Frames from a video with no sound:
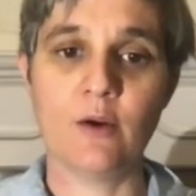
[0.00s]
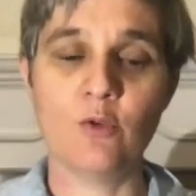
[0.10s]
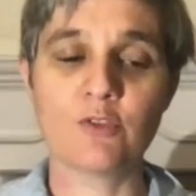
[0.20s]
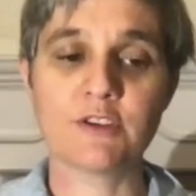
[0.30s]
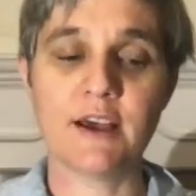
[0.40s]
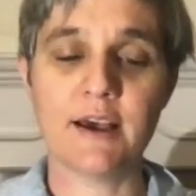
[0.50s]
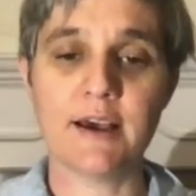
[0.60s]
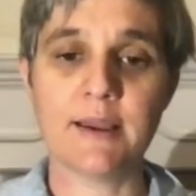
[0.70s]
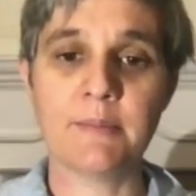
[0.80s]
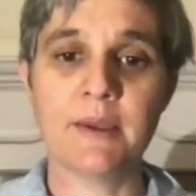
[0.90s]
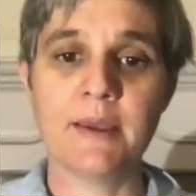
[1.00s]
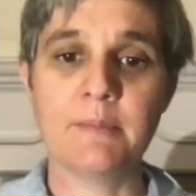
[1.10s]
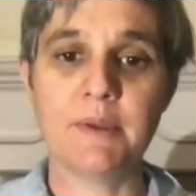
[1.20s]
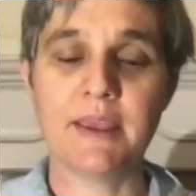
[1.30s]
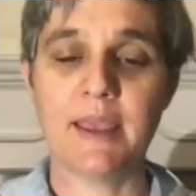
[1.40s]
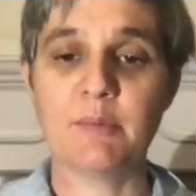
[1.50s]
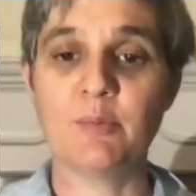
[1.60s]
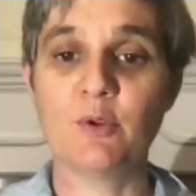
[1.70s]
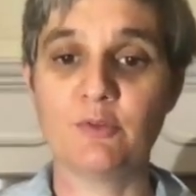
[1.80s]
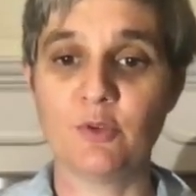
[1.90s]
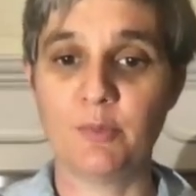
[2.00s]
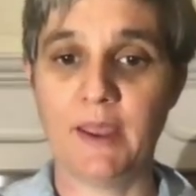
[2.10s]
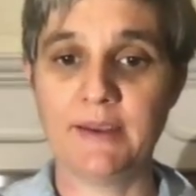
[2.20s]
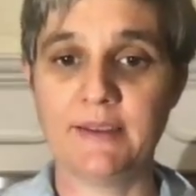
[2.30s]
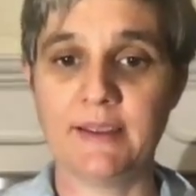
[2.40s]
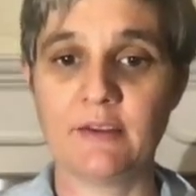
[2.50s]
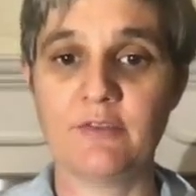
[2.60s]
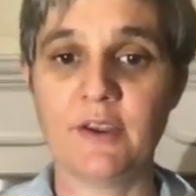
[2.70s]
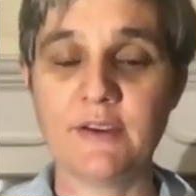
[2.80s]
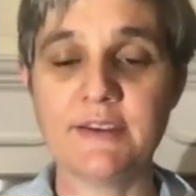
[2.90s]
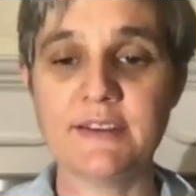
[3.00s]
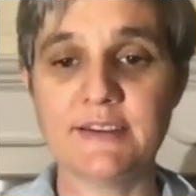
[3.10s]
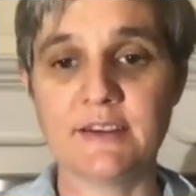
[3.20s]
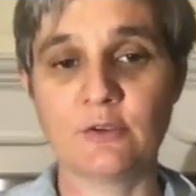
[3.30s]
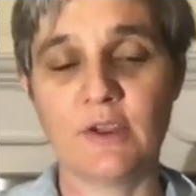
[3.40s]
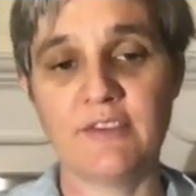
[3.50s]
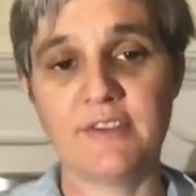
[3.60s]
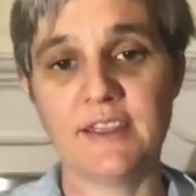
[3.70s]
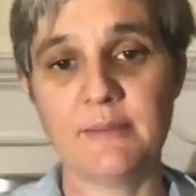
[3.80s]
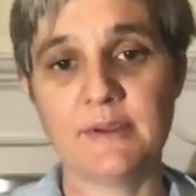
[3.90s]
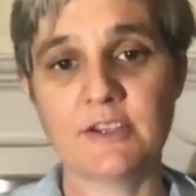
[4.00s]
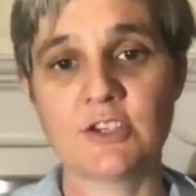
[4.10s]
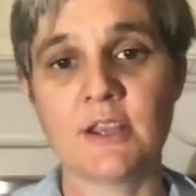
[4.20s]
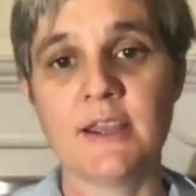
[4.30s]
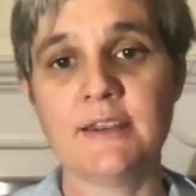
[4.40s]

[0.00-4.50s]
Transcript: over time became a beautiful painting and a very detailed graphic image,